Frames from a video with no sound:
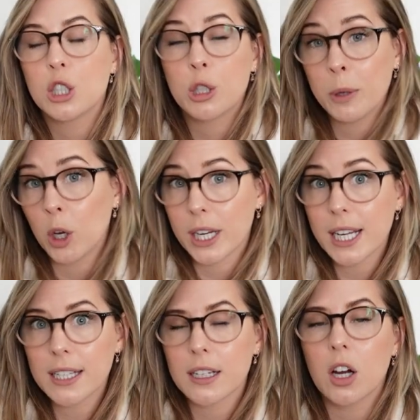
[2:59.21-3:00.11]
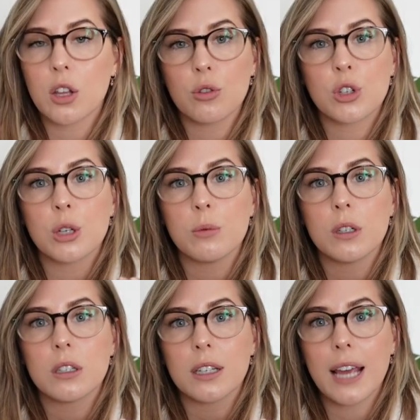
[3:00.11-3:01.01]
to be honest, I thought she
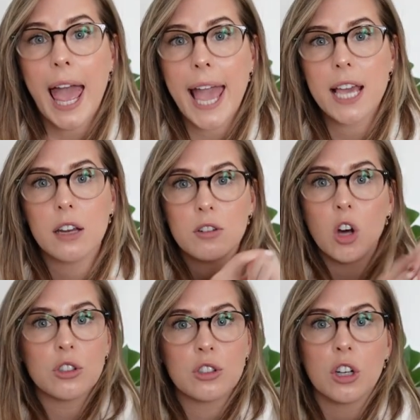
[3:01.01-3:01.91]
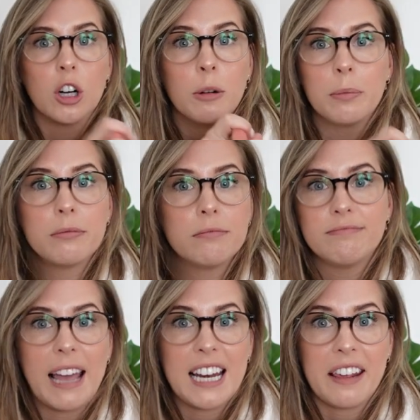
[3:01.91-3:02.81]
would A, not suck up
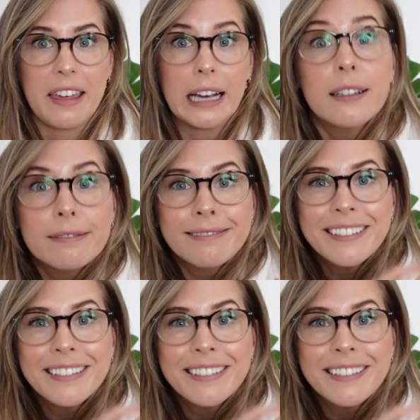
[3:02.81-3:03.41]
anything,